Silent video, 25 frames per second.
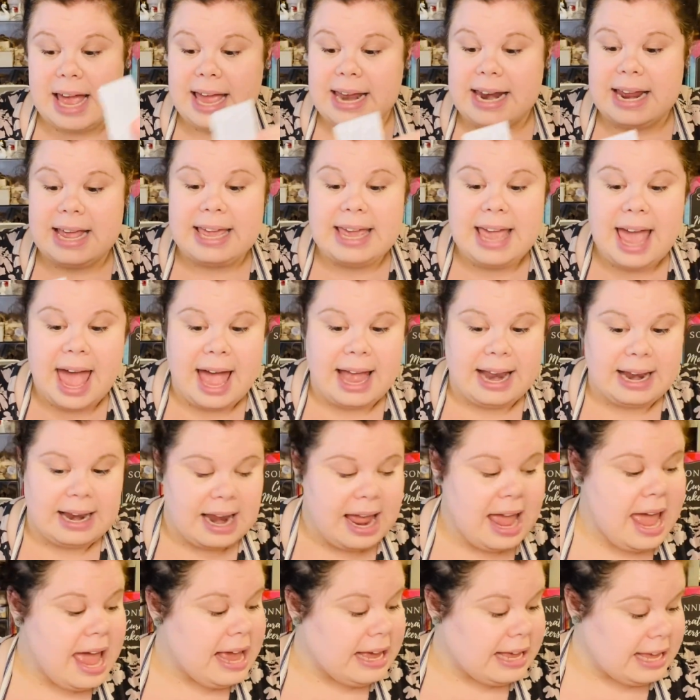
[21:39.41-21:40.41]
And again,
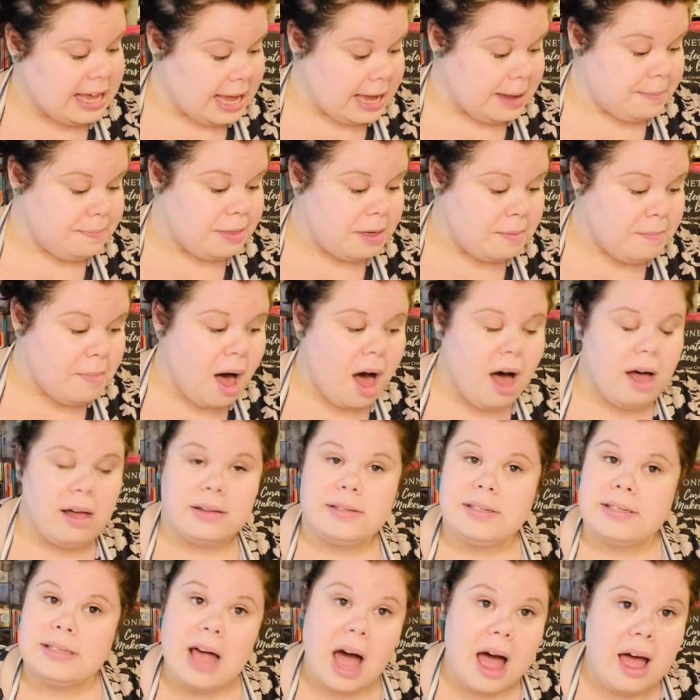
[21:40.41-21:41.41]
keep them all.
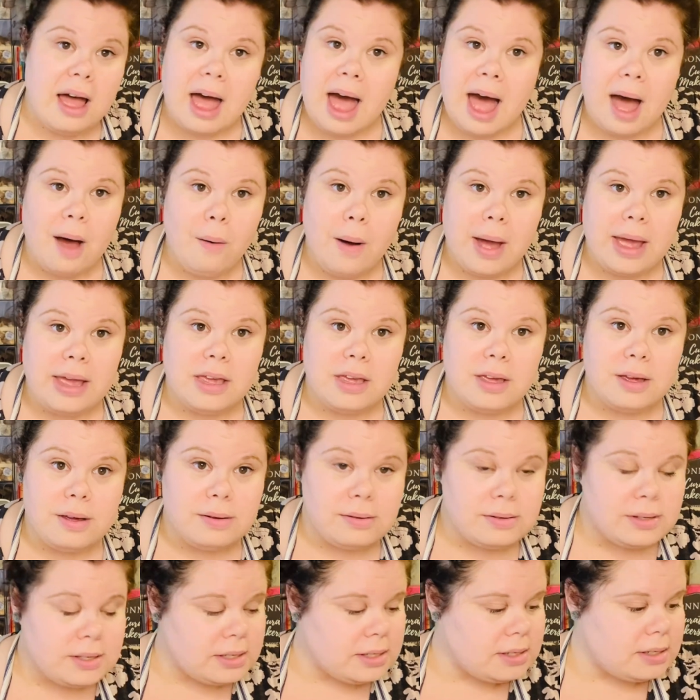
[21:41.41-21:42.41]
Saw how I
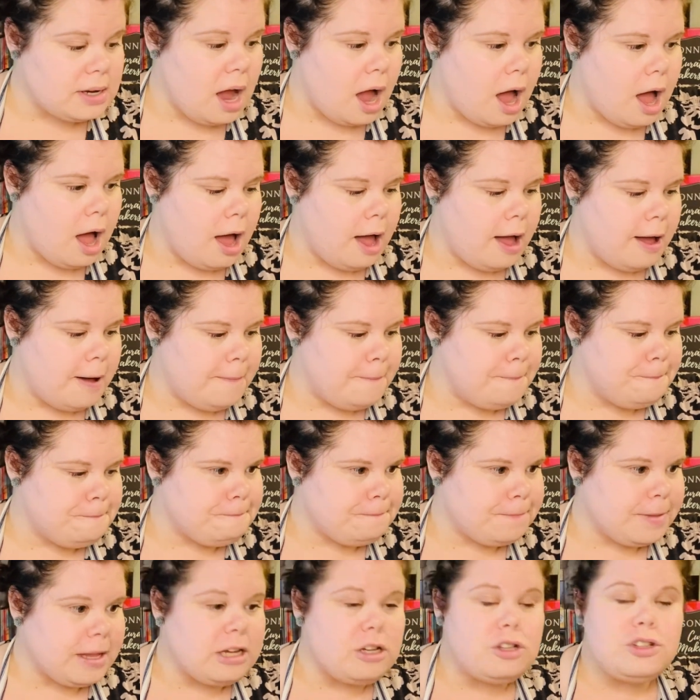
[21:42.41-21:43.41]
used,
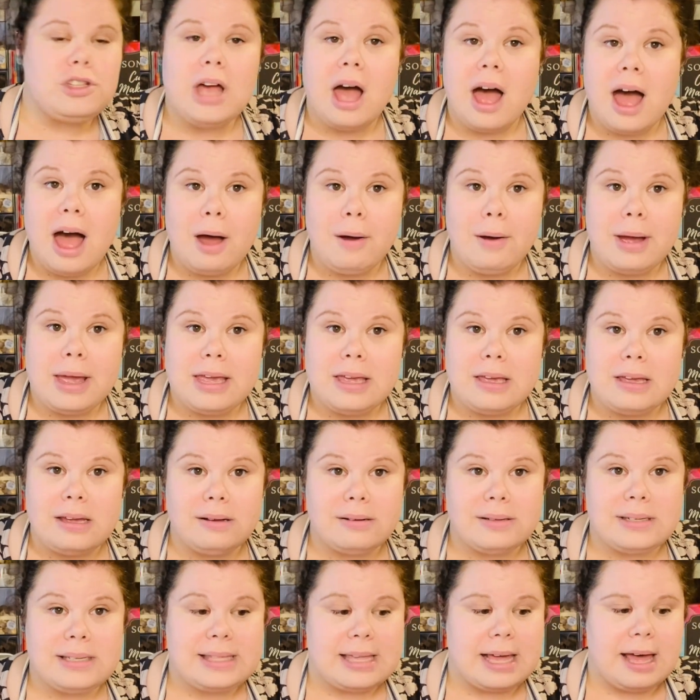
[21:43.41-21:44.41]
you saw how I
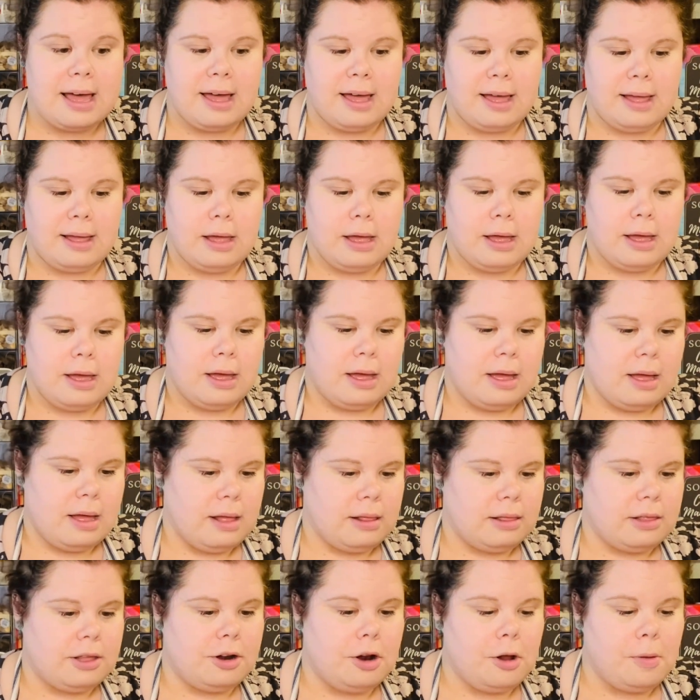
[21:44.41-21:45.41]
used the
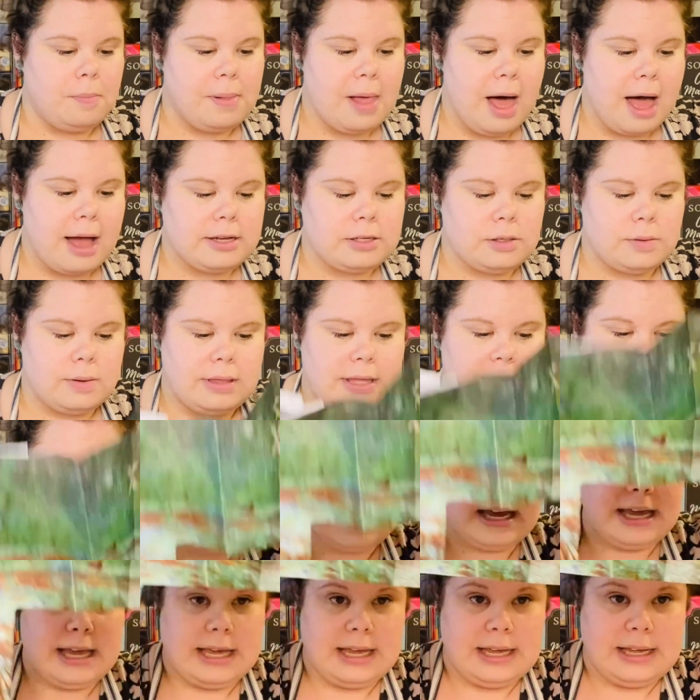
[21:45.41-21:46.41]
little blocks with the
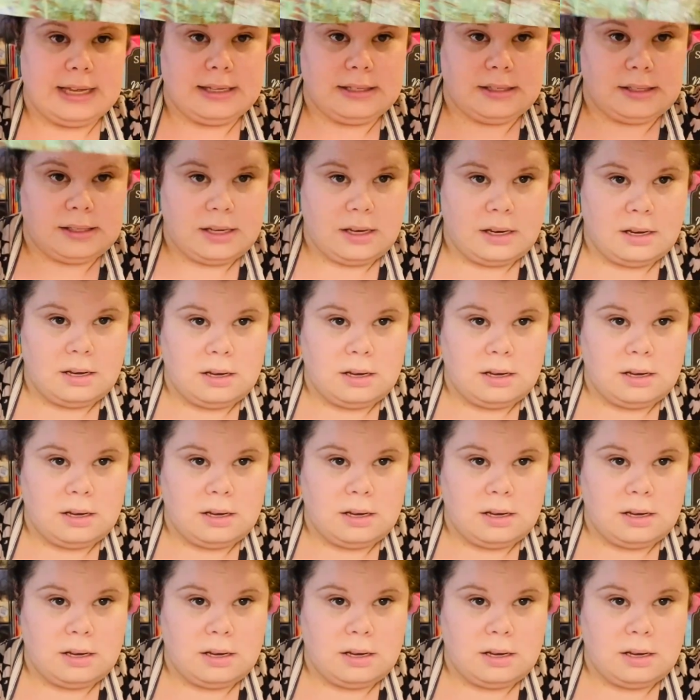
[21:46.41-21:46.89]
keys.